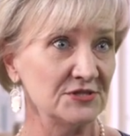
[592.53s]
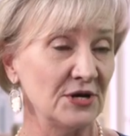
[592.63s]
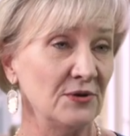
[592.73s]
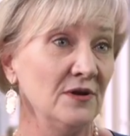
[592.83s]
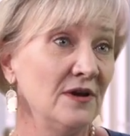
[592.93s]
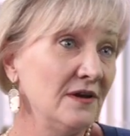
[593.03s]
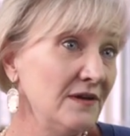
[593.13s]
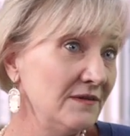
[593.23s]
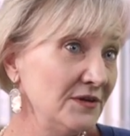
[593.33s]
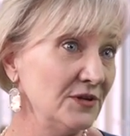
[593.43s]
So,
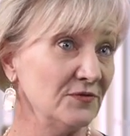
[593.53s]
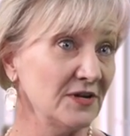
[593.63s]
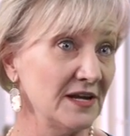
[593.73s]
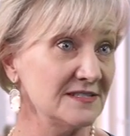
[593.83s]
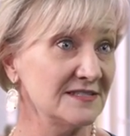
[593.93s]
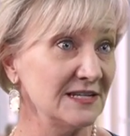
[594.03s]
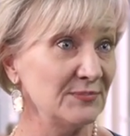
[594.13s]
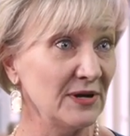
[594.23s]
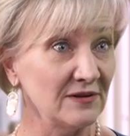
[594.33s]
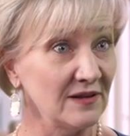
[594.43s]
for Kansas City
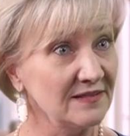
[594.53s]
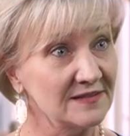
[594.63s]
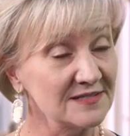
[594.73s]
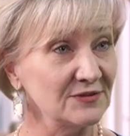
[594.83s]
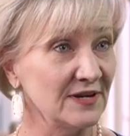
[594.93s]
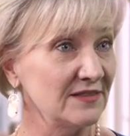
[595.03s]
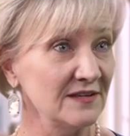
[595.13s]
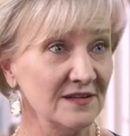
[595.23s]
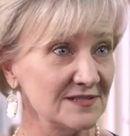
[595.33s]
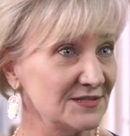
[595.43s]
Power and Light, that's a great
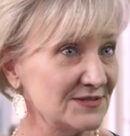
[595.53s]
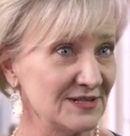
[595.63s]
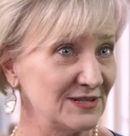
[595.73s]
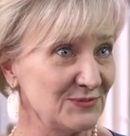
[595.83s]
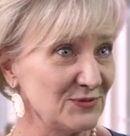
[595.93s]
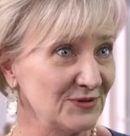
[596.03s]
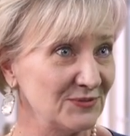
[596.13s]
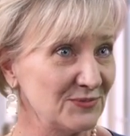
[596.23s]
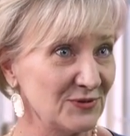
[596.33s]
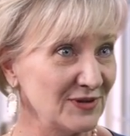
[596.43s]
thing because they're selling more
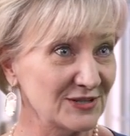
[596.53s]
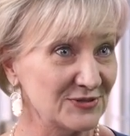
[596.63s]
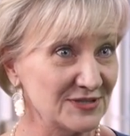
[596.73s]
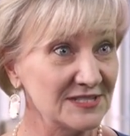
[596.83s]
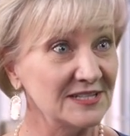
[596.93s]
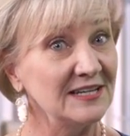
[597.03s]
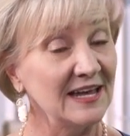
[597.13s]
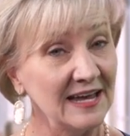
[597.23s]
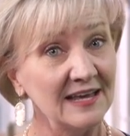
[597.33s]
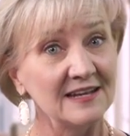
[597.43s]
electricity,
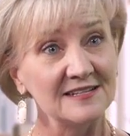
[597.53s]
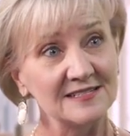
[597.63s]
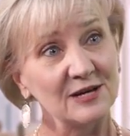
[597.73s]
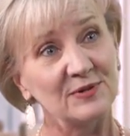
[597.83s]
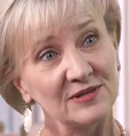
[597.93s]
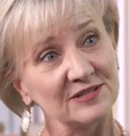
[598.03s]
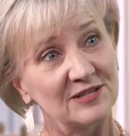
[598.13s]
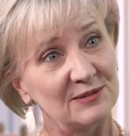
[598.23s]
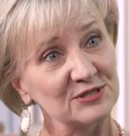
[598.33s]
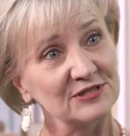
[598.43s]
and it is helping the
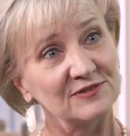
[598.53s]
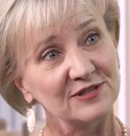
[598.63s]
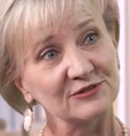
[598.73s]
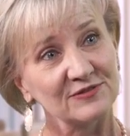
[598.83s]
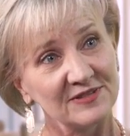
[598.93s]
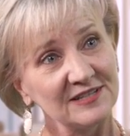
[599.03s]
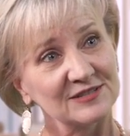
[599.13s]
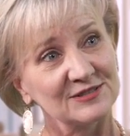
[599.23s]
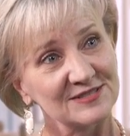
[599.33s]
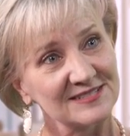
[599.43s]
adoption of electric
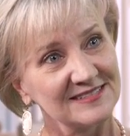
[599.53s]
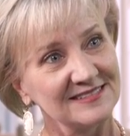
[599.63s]
vehicles.